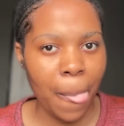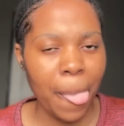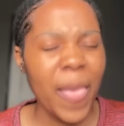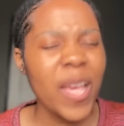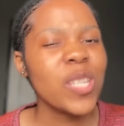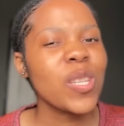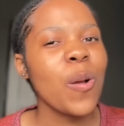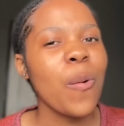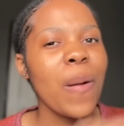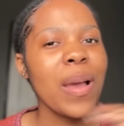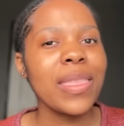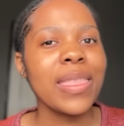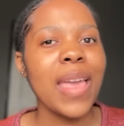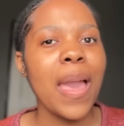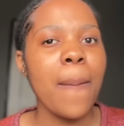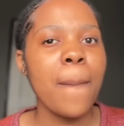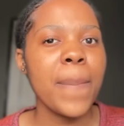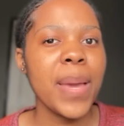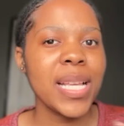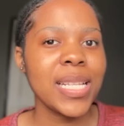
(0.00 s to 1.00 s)
So what they are
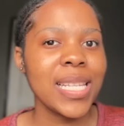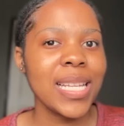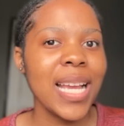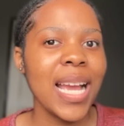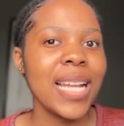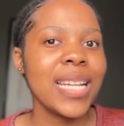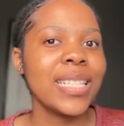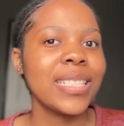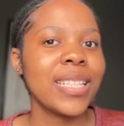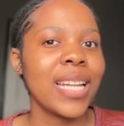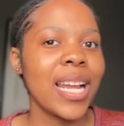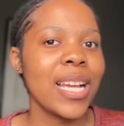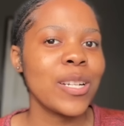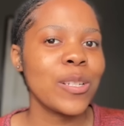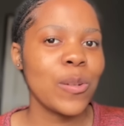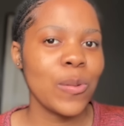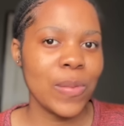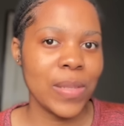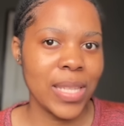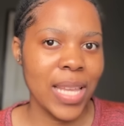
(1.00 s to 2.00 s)
basically trying
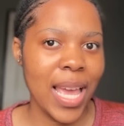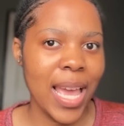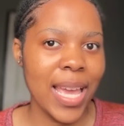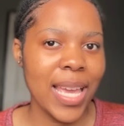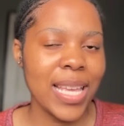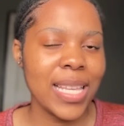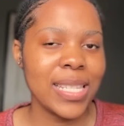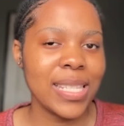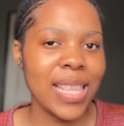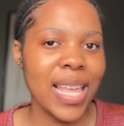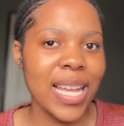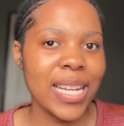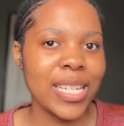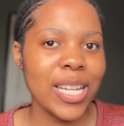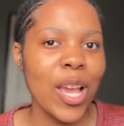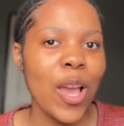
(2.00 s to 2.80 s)
to say is that